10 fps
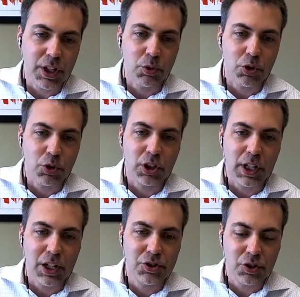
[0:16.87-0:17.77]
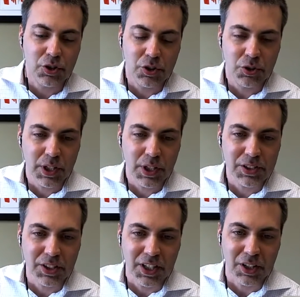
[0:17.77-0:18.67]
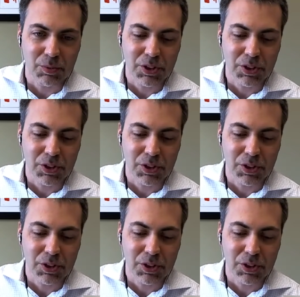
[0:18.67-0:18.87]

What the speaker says: and we're glad you're joining us again.